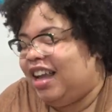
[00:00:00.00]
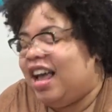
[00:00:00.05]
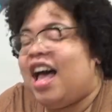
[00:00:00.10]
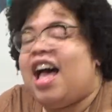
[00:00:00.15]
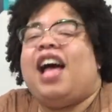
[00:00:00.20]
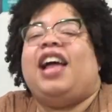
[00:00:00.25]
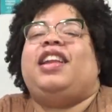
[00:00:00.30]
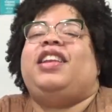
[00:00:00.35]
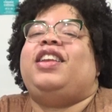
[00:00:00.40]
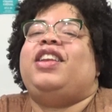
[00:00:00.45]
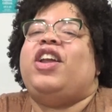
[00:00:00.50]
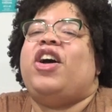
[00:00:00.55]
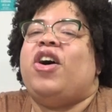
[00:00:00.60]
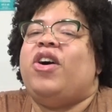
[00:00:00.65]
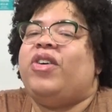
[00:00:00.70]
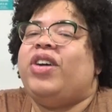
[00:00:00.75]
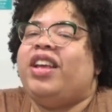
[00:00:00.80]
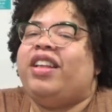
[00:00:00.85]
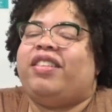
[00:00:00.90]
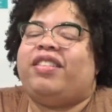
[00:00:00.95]
I
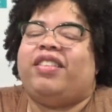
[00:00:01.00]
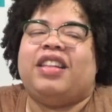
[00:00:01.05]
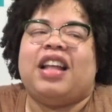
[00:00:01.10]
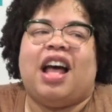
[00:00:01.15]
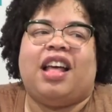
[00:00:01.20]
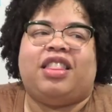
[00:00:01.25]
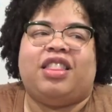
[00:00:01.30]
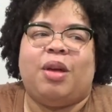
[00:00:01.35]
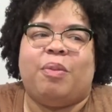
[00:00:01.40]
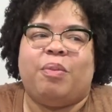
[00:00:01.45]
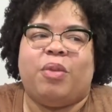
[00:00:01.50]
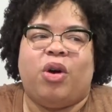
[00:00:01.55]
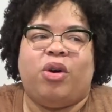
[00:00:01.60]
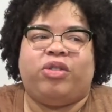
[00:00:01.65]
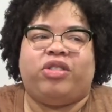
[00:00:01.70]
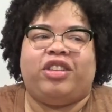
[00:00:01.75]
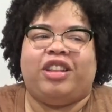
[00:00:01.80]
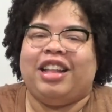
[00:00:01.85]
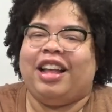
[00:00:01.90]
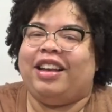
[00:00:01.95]
know it's not the
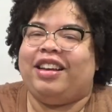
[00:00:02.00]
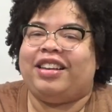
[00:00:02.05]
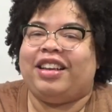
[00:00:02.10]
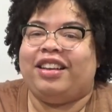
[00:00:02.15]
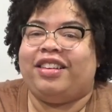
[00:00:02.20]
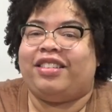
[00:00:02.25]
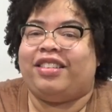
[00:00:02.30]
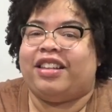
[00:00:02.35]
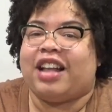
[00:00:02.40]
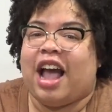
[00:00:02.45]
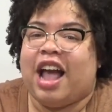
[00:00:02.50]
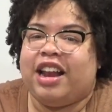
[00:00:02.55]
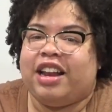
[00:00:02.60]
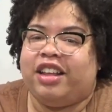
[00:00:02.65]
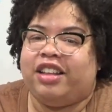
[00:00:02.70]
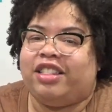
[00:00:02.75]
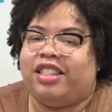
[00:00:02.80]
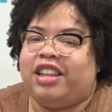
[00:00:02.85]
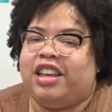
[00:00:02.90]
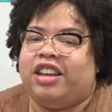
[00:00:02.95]
most like
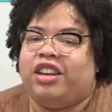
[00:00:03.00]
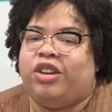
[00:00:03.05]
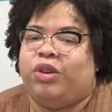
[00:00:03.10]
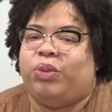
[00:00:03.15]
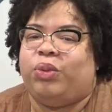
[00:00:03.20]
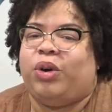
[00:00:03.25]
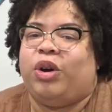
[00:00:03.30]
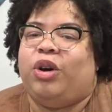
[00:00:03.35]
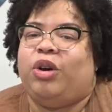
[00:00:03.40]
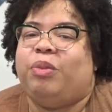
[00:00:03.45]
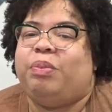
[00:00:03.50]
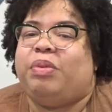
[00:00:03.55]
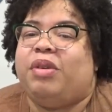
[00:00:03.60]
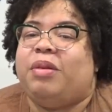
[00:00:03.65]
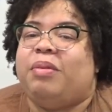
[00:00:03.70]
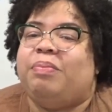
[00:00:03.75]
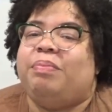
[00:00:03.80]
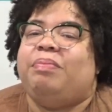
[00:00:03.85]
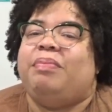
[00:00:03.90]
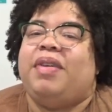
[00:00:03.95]
exciting thing in the world,
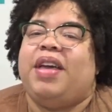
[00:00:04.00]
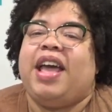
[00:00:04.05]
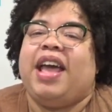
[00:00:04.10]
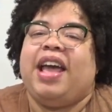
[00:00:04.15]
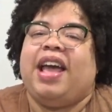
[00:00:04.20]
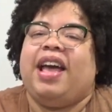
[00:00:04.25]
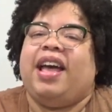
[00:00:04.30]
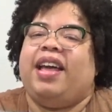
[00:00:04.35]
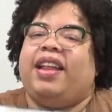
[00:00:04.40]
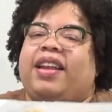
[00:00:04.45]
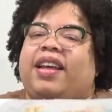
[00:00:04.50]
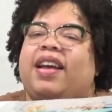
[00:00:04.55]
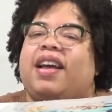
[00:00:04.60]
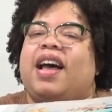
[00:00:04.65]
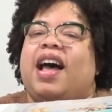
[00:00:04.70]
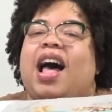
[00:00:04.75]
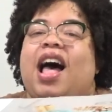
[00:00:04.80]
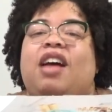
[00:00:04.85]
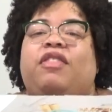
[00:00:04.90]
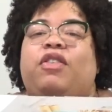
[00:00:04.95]
but man,
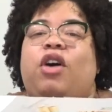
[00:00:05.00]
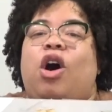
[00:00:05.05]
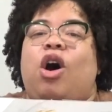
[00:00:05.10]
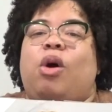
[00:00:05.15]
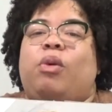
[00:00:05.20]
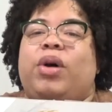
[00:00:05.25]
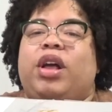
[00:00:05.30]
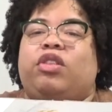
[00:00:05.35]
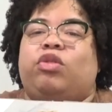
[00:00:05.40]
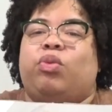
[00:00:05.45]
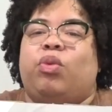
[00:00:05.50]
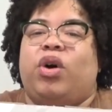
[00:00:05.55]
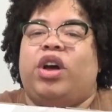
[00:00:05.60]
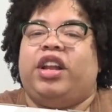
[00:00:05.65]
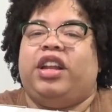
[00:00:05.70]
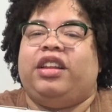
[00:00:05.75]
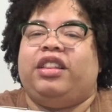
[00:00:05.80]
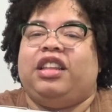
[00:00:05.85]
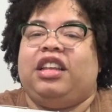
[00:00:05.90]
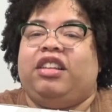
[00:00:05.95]
I've always
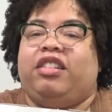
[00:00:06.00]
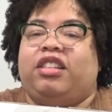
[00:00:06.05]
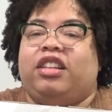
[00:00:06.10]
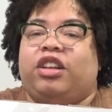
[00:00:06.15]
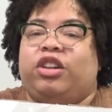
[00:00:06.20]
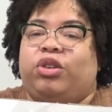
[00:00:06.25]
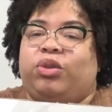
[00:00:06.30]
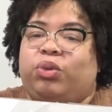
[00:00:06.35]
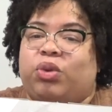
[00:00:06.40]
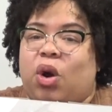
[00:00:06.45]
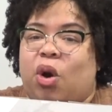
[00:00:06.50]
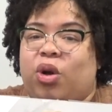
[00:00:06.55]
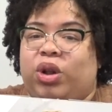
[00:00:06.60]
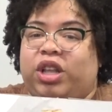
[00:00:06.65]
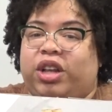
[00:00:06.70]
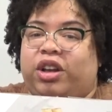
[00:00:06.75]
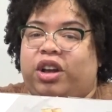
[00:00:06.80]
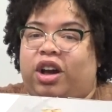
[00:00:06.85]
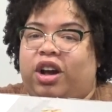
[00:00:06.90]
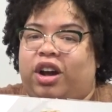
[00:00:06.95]
wanted these little
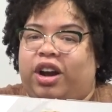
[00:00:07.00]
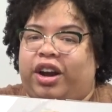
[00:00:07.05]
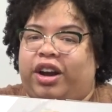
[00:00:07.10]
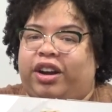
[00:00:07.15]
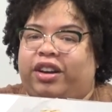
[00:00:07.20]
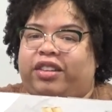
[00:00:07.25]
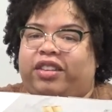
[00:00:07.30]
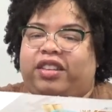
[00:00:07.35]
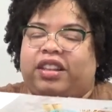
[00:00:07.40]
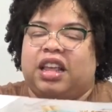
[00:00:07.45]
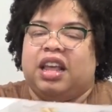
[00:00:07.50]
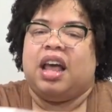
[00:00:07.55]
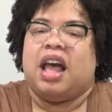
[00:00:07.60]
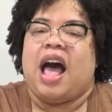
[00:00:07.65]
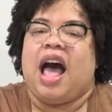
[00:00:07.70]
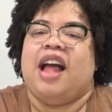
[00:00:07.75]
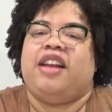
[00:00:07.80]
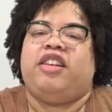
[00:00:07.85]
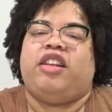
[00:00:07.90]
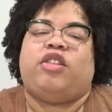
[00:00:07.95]
rolly cards.
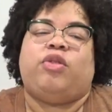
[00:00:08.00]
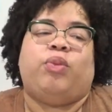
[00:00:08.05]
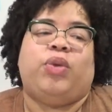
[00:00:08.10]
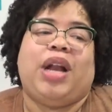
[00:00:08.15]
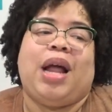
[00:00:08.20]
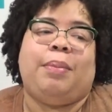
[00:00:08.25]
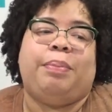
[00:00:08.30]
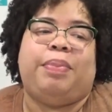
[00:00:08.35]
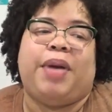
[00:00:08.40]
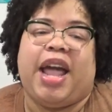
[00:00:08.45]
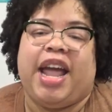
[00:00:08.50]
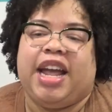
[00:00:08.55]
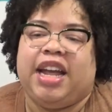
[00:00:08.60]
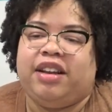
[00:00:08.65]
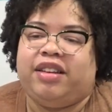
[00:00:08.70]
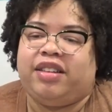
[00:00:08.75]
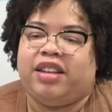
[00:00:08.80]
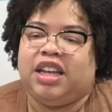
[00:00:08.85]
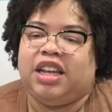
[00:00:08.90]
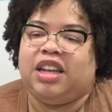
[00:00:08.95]
I just, when I'm
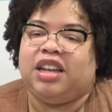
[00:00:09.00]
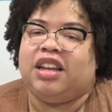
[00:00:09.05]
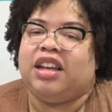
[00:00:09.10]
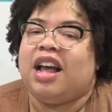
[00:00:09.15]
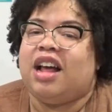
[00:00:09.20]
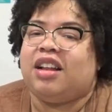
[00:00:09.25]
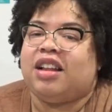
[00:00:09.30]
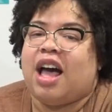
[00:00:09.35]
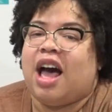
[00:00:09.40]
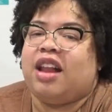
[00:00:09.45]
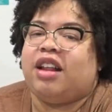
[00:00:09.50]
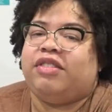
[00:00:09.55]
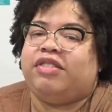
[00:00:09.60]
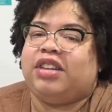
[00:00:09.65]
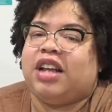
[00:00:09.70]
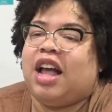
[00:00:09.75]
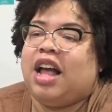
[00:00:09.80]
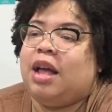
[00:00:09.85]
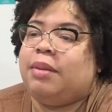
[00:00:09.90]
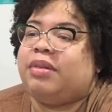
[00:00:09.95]
painting, a lot of
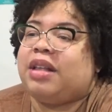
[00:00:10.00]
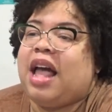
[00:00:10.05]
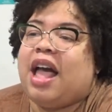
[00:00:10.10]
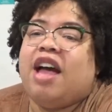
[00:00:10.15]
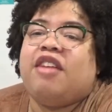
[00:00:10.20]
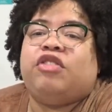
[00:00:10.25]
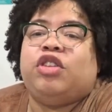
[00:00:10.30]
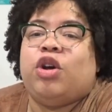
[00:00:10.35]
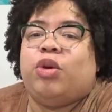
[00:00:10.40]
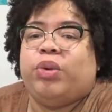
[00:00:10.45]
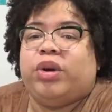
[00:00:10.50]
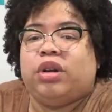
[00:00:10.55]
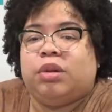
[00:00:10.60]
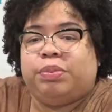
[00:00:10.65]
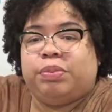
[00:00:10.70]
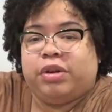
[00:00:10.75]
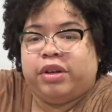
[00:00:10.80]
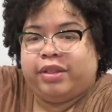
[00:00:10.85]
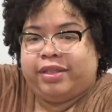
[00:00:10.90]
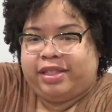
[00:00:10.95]
times I have nowhere
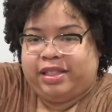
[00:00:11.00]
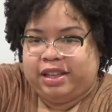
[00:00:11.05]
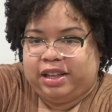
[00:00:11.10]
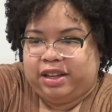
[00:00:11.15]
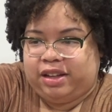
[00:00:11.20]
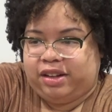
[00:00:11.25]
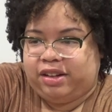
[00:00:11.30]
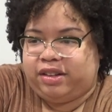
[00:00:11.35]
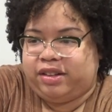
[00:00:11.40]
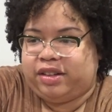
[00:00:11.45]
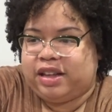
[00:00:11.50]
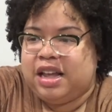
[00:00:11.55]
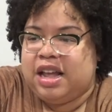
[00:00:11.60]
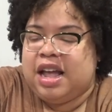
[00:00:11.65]
to put things,